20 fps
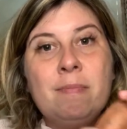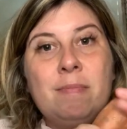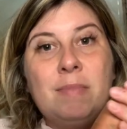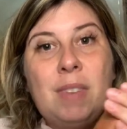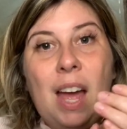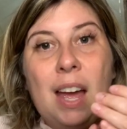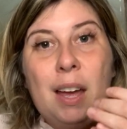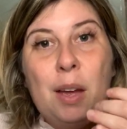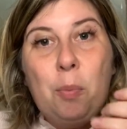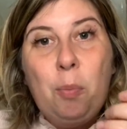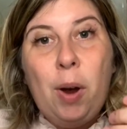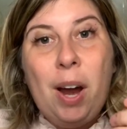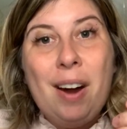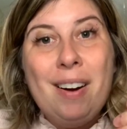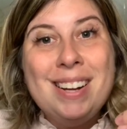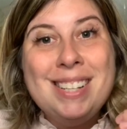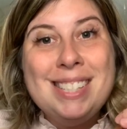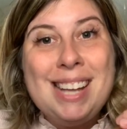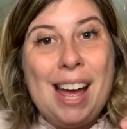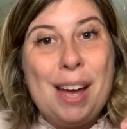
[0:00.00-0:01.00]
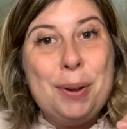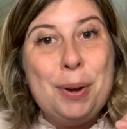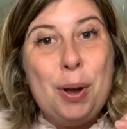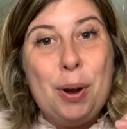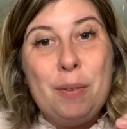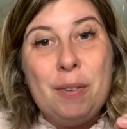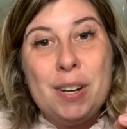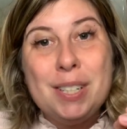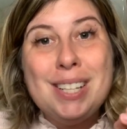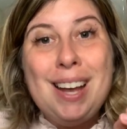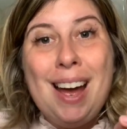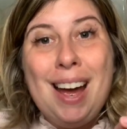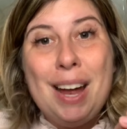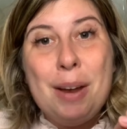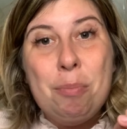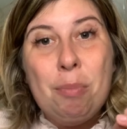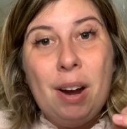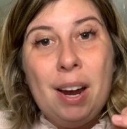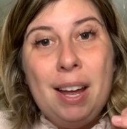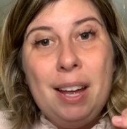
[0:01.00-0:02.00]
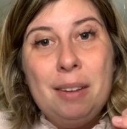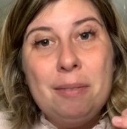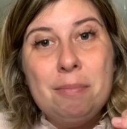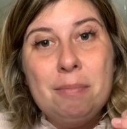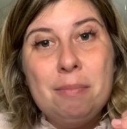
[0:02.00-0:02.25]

I can wear it down over time, right?